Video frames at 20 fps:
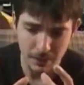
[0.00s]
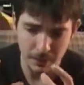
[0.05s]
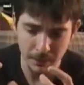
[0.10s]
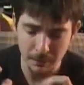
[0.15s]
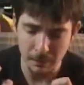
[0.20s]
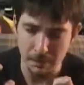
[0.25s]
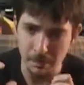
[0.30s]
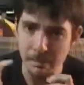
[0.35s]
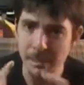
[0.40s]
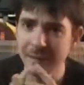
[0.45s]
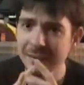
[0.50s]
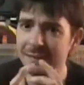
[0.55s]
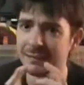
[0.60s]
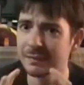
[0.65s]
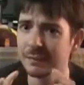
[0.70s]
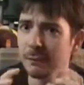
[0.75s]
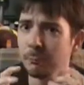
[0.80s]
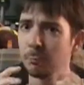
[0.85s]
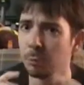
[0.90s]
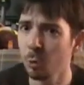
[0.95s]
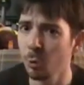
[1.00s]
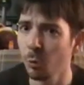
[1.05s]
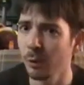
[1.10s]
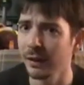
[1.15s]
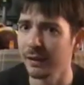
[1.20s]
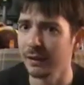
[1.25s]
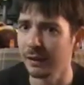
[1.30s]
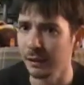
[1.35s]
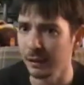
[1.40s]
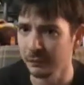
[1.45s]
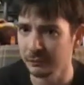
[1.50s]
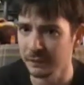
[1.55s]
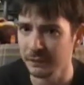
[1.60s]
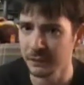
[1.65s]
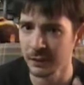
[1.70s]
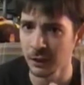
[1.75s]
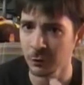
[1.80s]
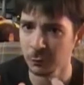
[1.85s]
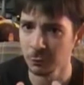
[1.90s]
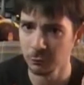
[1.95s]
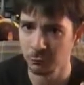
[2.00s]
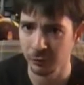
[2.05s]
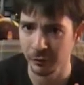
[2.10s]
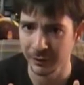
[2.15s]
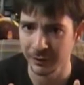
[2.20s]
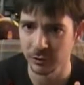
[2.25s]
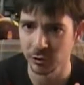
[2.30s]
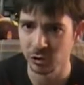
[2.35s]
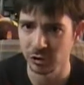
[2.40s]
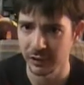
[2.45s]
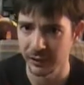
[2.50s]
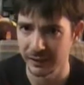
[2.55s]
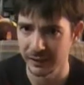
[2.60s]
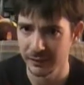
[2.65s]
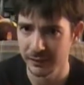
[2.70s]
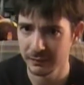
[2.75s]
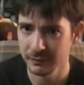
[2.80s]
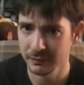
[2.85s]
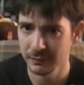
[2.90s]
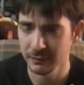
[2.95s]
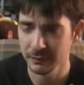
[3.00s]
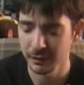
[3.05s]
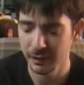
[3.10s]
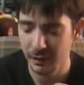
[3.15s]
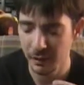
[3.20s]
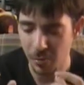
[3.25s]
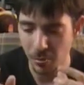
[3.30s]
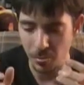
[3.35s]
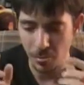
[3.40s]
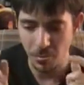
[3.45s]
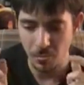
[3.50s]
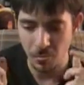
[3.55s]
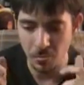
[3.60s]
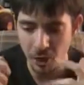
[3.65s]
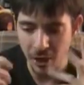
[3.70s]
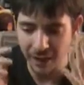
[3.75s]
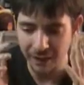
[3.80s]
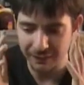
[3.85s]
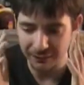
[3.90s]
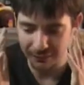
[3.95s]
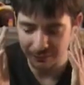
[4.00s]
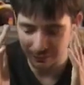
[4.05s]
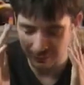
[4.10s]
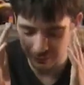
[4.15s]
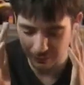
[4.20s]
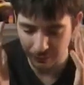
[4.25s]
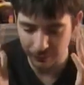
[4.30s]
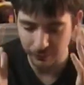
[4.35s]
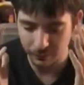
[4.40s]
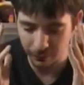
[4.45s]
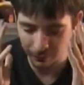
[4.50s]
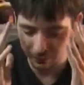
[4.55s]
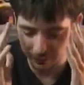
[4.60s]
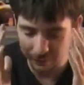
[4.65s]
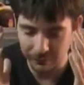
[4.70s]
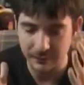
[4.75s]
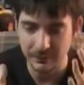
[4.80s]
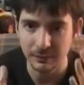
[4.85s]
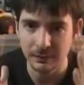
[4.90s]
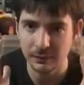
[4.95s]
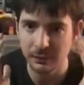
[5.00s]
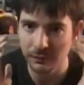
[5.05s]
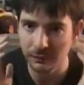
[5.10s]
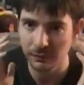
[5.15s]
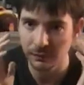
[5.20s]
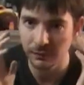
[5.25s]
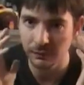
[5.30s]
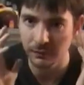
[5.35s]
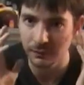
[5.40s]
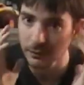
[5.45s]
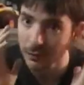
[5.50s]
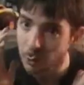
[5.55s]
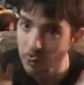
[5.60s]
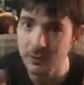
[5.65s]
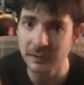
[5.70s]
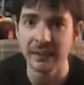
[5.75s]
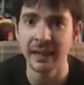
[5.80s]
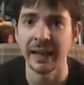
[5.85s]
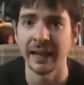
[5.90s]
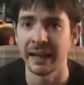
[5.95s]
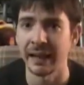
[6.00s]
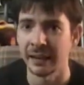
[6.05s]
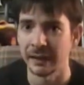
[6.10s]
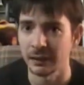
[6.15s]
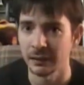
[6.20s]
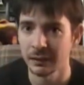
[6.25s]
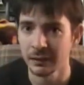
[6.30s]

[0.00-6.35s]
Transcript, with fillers: missed the point of his own franchise that is so sad.